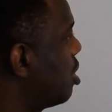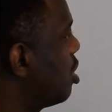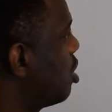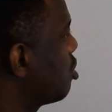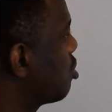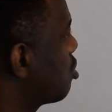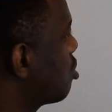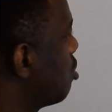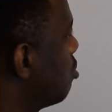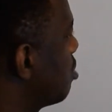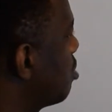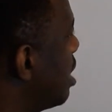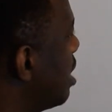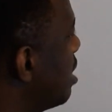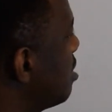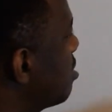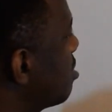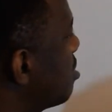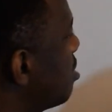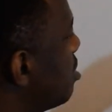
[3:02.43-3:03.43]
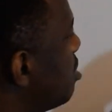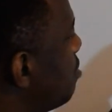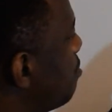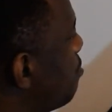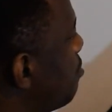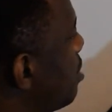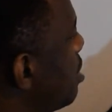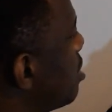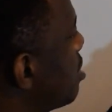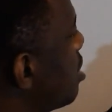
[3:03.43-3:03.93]
So that is the
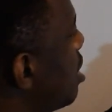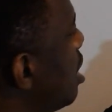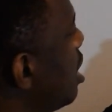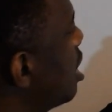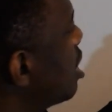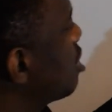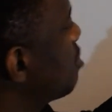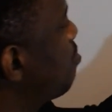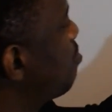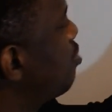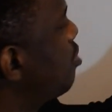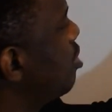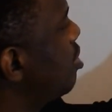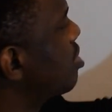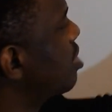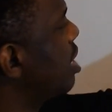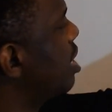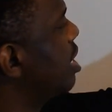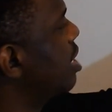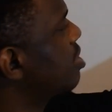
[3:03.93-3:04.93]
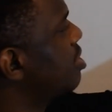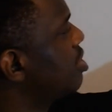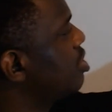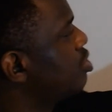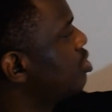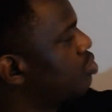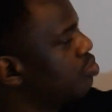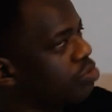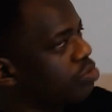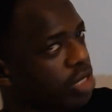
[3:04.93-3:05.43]
difference. X plus x is
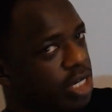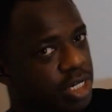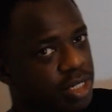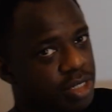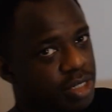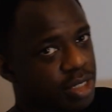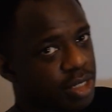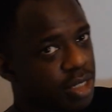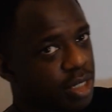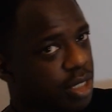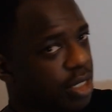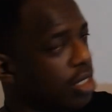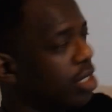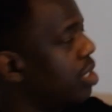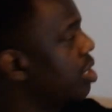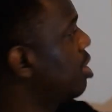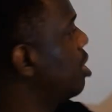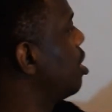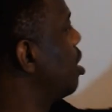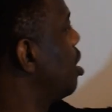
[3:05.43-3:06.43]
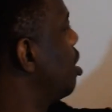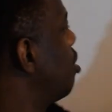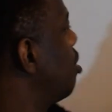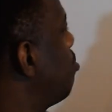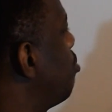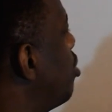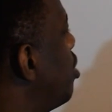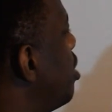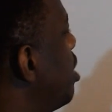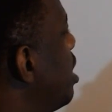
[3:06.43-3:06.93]
2x,
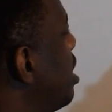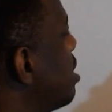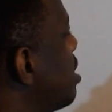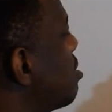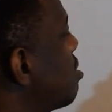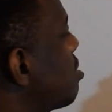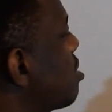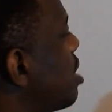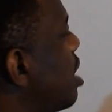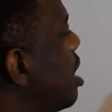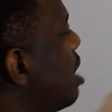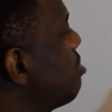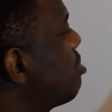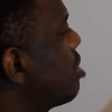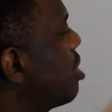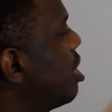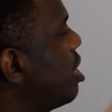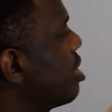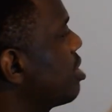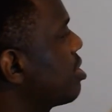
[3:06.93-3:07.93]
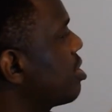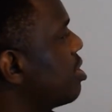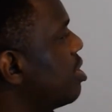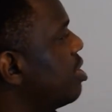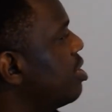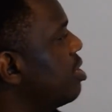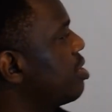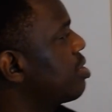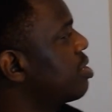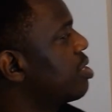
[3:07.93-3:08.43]
but x times x
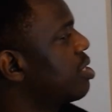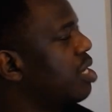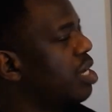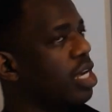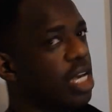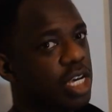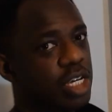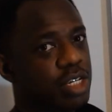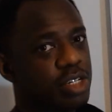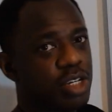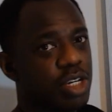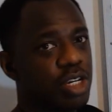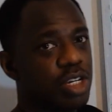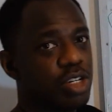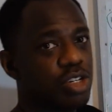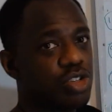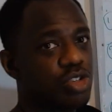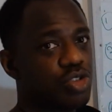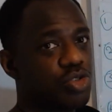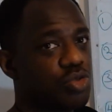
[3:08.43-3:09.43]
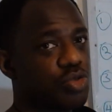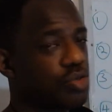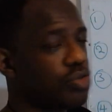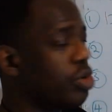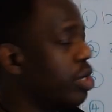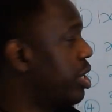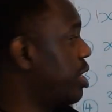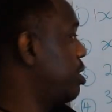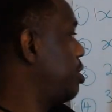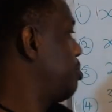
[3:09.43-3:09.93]
is x
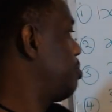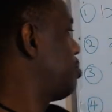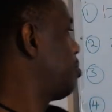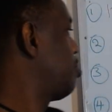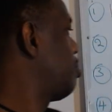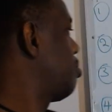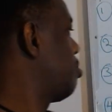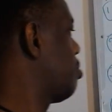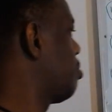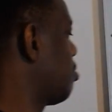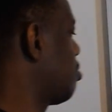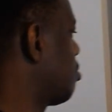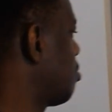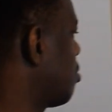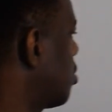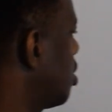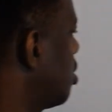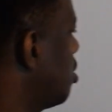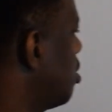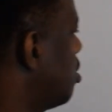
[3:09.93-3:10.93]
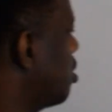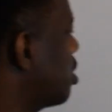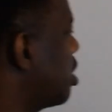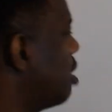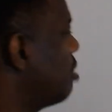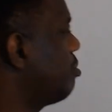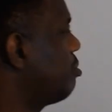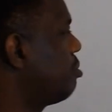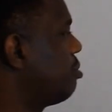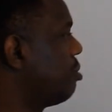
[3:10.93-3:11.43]
squared.
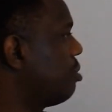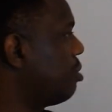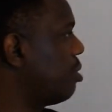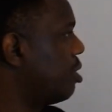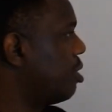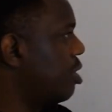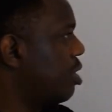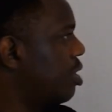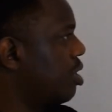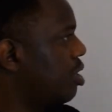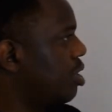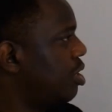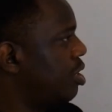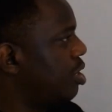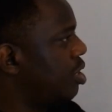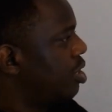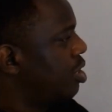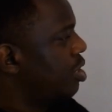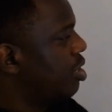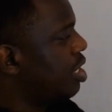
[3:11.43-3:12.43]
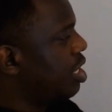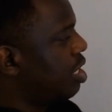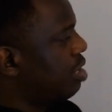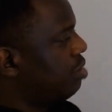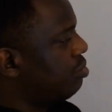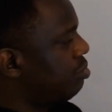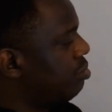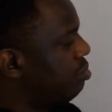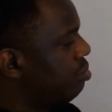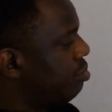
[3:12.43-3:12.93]
Okay.
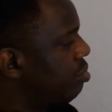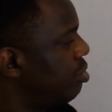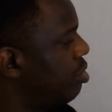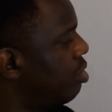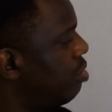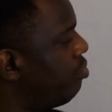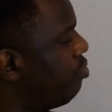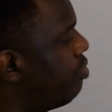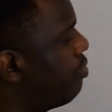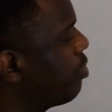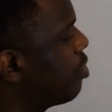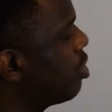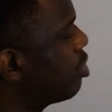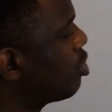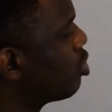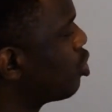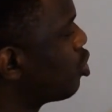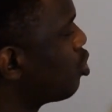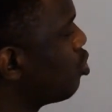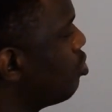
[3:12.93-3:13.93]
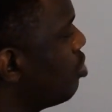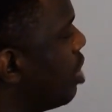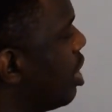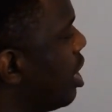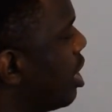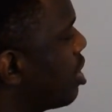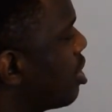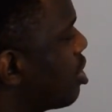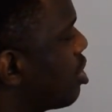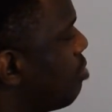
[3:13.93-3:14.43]
Now we've got
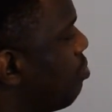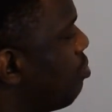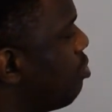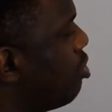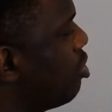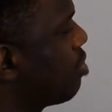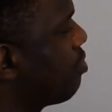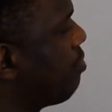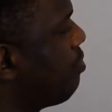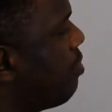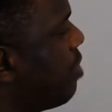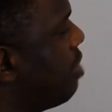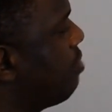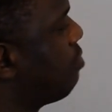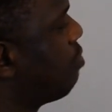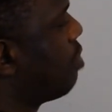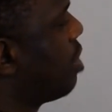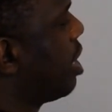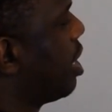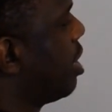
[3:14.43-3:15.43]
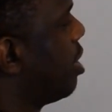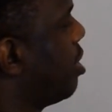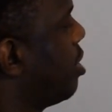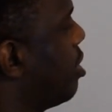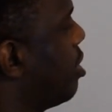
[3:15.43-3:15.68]
2x plus 5y.